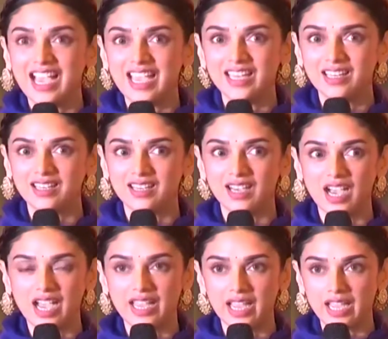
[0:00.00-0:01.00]
And
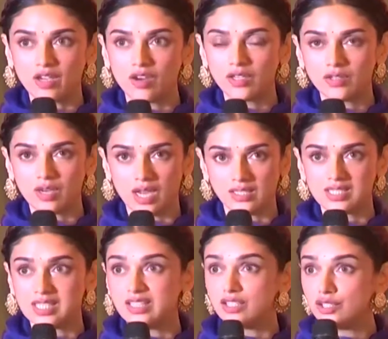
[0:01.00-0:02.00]
I got to
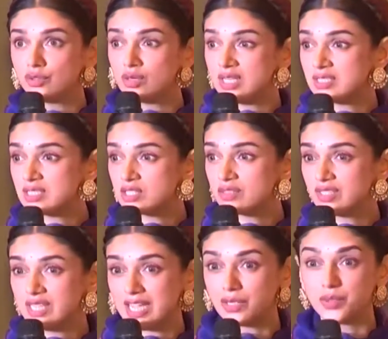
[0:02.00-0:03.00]
understand the nuances of
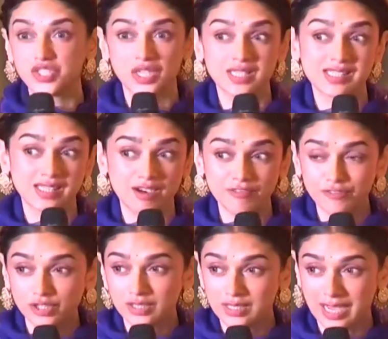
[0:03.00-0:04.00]
the language. His love
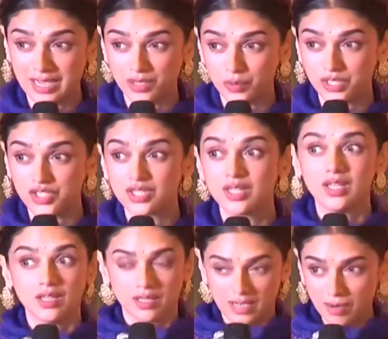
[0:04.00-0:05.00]
for the language
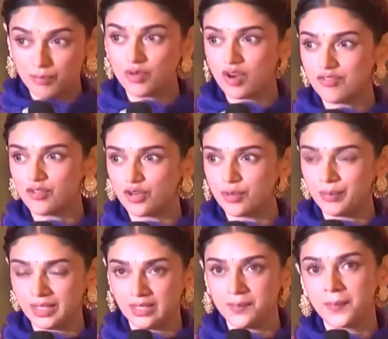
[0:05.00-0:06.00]
rubbed off on
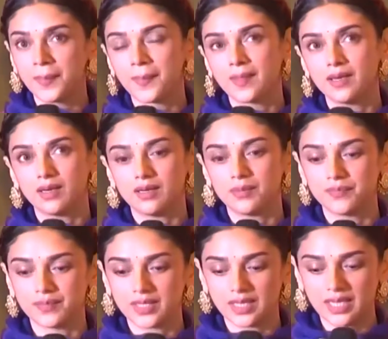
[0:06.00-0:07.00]
me.
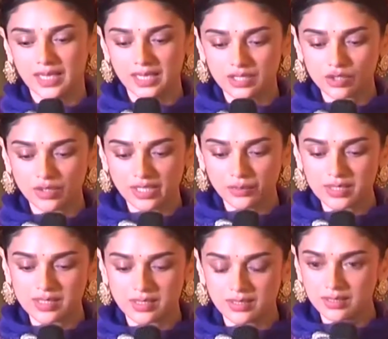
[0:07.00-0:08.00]
And so it
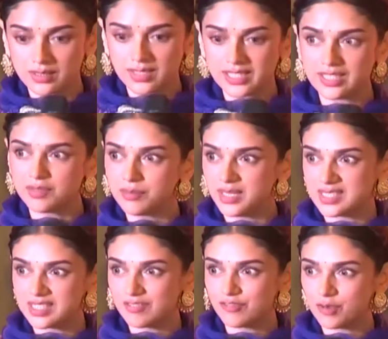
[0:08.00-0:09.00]
was really
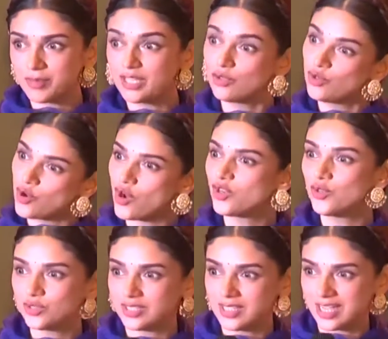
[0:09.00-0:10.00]
amazing for me to not
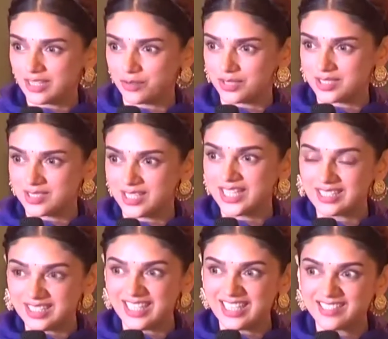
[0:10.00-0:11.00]
know the language.
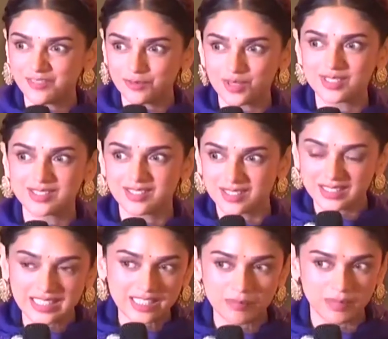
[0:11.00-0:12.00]
It was
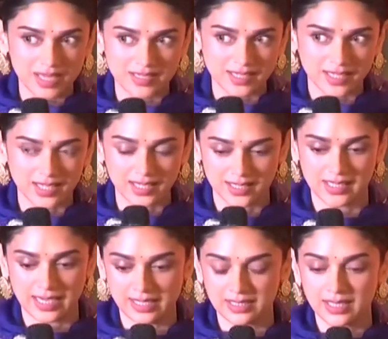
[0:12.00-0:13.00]
really a blessing in
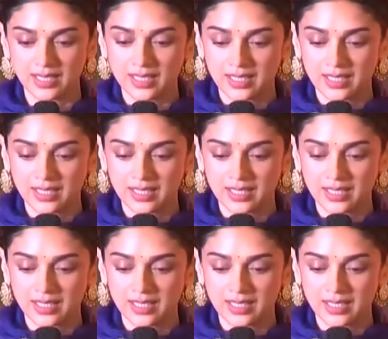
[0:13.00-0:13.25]
disguise.